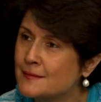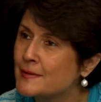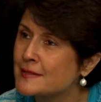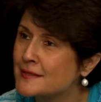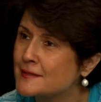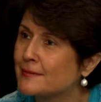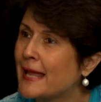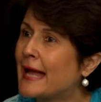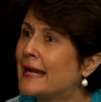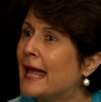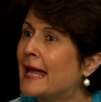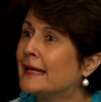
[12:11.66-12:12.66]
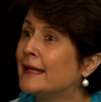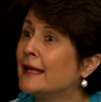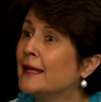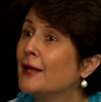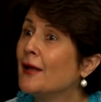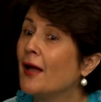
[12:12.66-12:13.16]
this business plan and
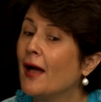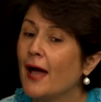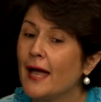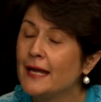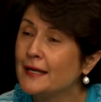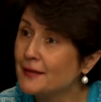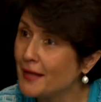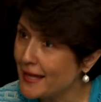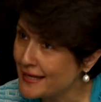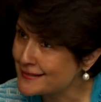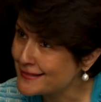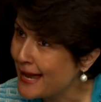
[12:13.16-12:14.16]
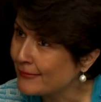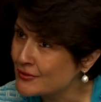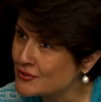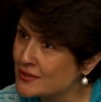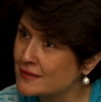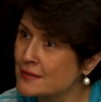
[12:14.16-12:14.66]
in
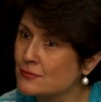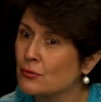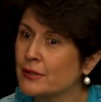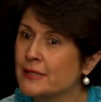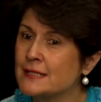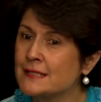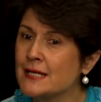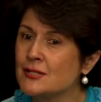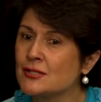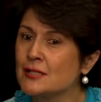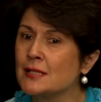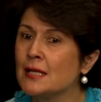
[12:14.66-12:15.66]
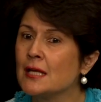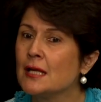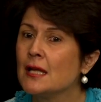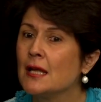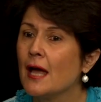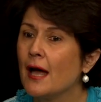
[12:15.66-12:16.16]
establishing this organization
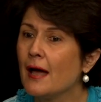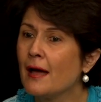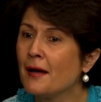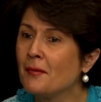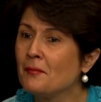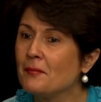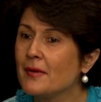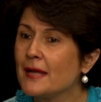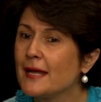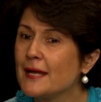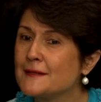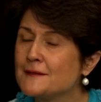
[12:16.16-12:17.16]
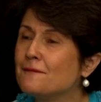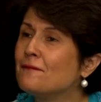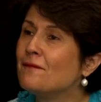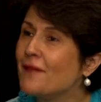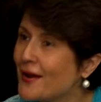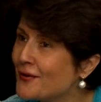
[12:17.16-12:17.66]
is
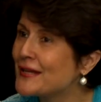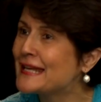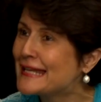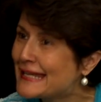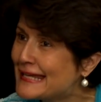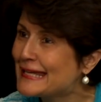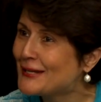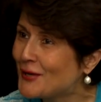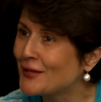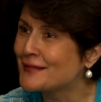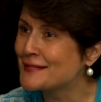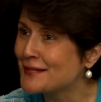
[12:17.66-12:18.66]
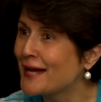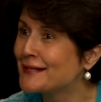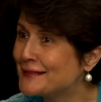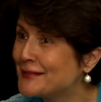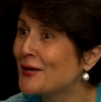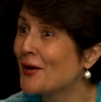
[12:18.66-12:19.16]
very keen on this
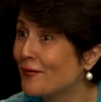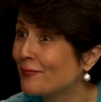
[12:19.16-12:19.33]
idea